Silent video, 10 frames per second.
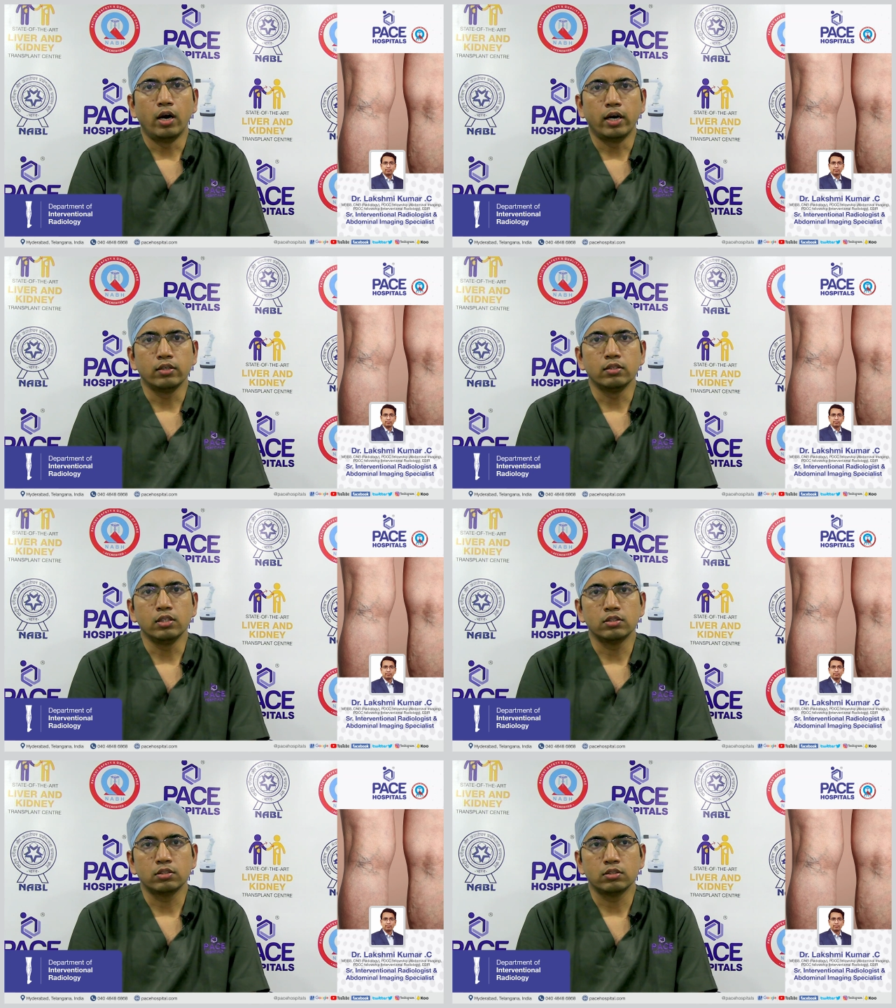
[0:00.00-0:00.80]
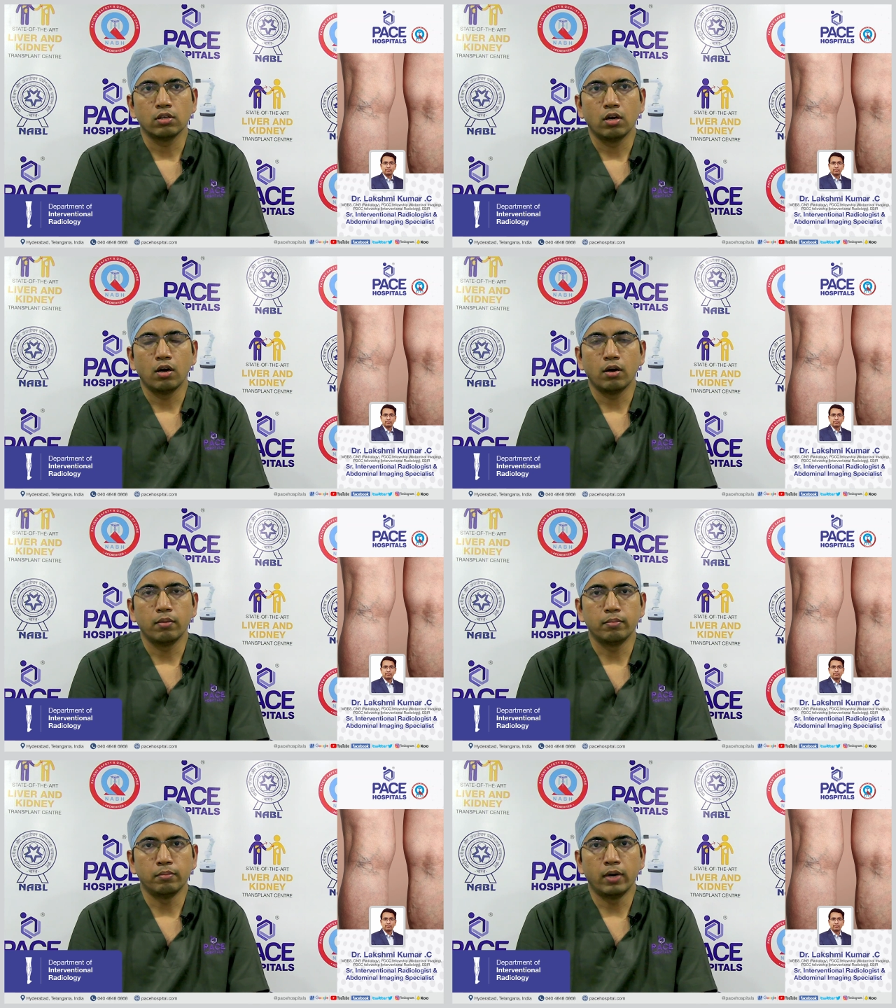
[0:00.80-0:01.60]
and this
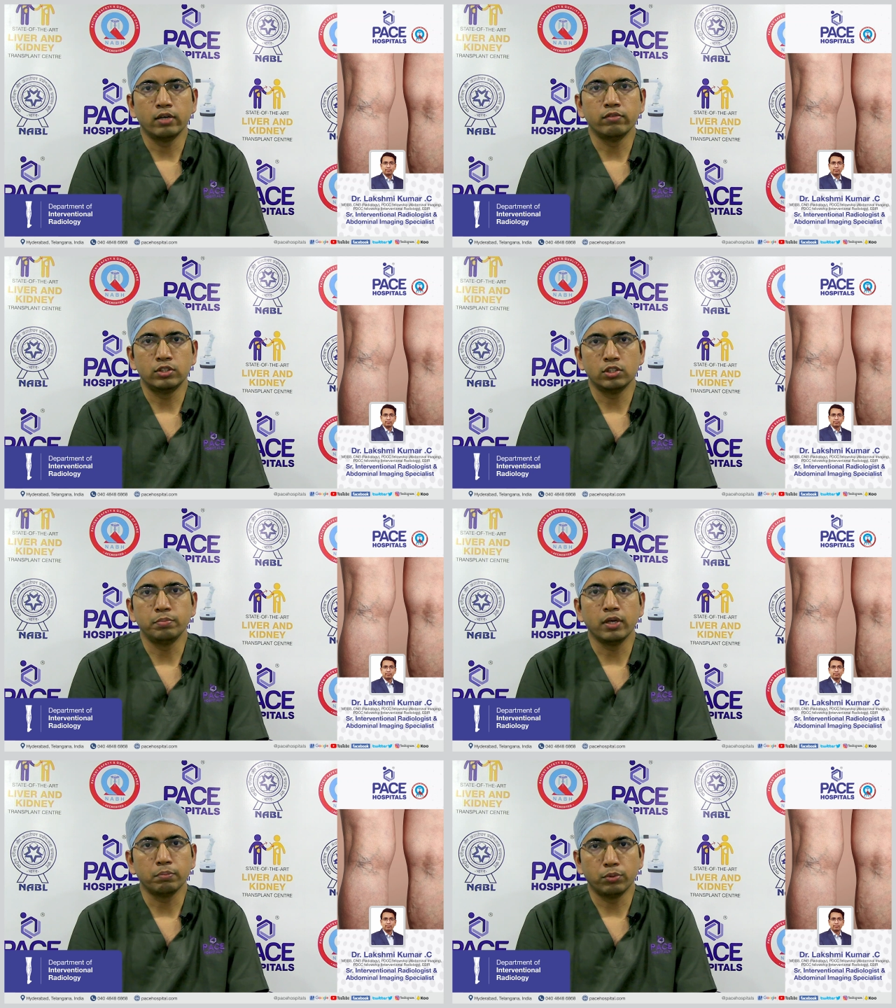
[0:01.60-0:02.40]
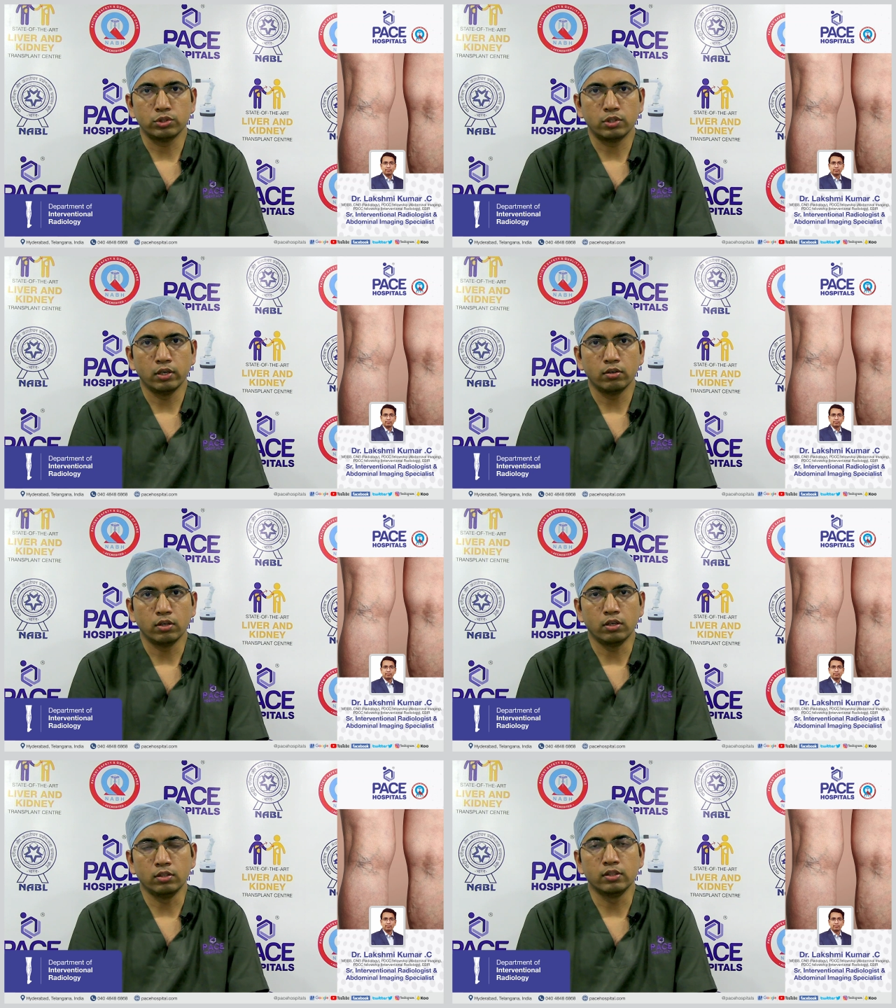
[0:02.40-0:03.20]
blood which is being pushed
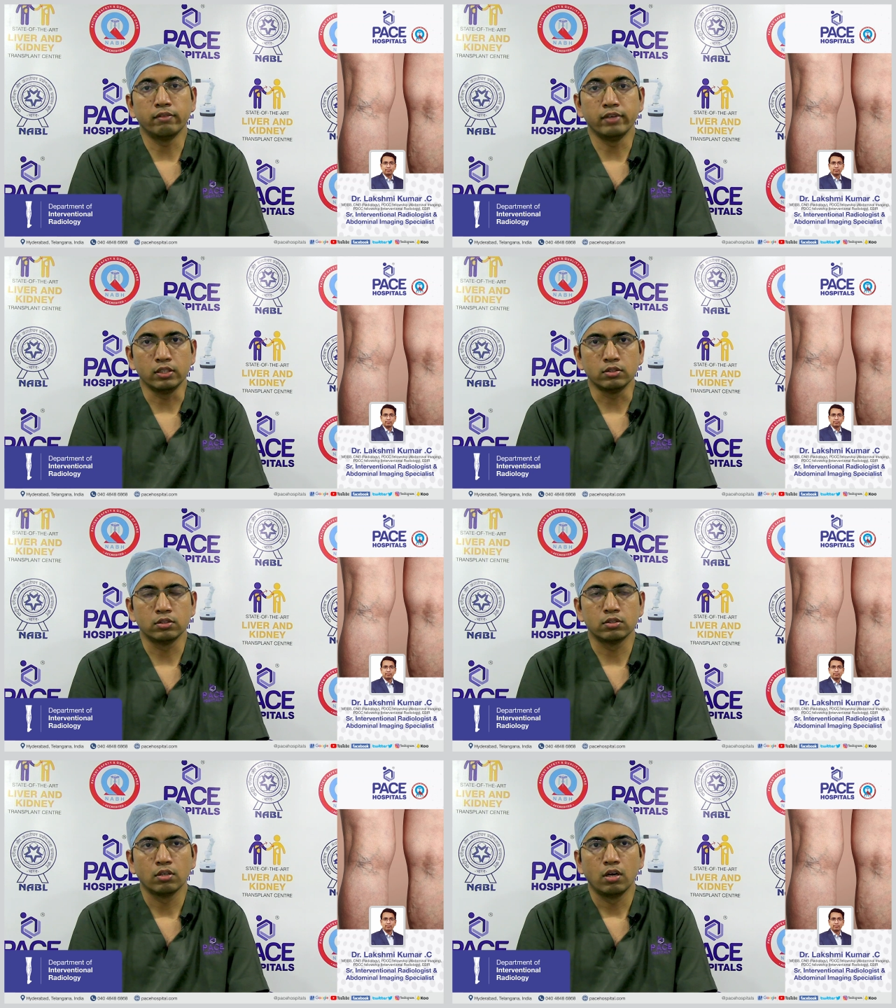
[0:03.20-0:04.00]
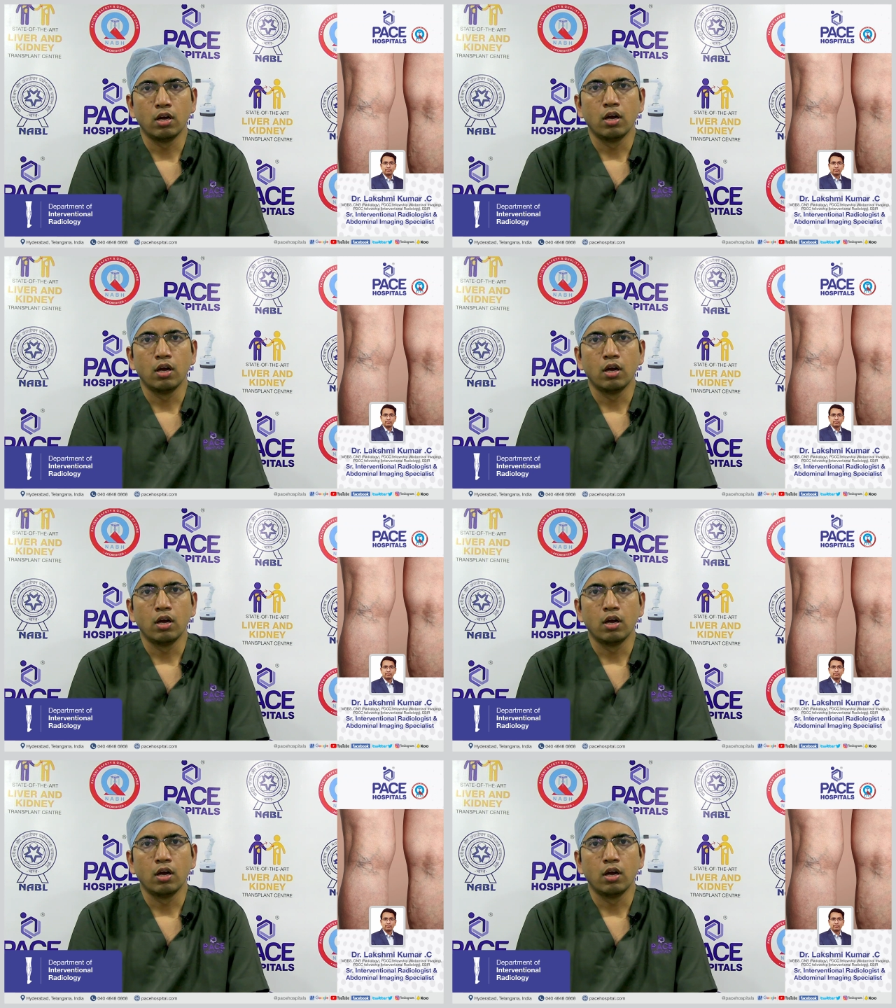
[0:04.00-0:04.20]
into in the veins